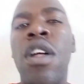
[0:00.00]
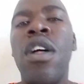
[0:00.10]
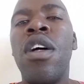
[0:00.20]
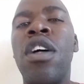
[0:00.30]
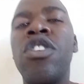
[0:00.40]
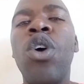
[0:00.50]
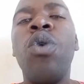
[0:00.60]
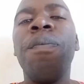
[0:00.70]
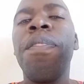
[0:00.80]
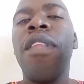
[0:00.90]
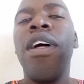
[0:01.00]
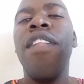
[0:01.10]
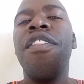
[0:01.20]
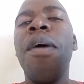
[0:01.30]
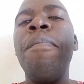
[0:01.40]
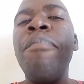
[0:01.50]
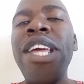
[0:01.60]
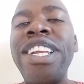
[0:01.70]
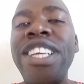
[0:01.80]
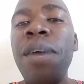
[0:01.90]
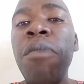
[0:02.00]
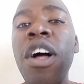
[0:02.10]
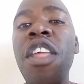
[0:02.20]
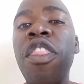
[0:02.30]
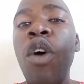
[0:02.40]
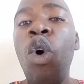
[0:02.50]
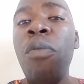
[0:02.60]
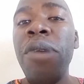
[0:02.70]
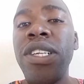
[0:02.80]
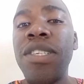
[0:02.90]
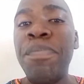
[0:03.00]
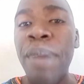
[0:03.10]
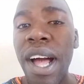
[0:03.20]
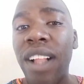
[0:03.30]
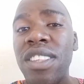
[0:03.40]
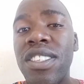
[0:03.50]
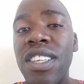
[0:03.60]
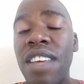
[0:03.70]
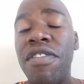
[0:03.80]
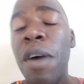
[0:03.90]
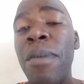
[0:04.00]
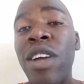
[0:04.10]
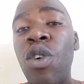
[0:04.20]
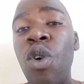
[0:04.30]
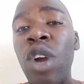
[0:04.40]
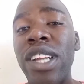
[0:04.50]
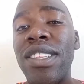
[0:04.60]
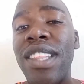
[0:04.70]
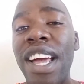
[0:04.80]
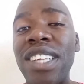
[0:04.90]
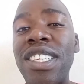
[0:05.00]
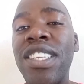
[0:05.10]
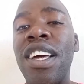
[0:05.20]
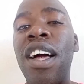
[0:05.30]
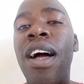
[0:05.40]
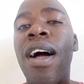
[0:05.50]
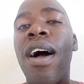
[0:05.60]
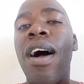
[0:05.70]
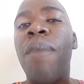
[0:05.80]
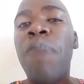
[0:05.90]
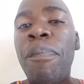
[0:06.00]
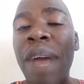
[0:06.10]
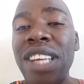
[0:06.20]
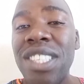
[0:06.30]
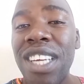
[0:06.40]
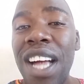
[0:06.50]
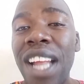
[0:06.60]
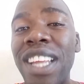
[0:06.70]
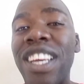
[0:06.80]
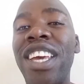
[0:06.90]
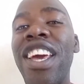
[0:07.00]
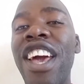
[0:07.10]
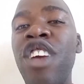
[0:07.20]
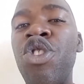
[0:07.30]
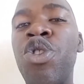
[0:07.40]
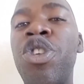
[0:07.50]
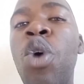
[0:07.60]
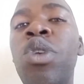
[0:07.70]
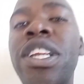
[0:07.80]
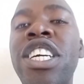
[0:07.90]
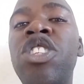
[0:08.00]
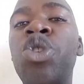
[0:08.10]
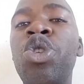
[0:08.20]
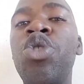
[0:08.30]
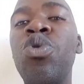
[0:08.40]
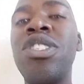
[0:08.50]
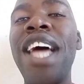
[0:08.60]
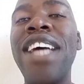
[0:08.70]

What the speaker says: So, the medium Earth orbit belt, if I may call it that, basically here you don't need to use as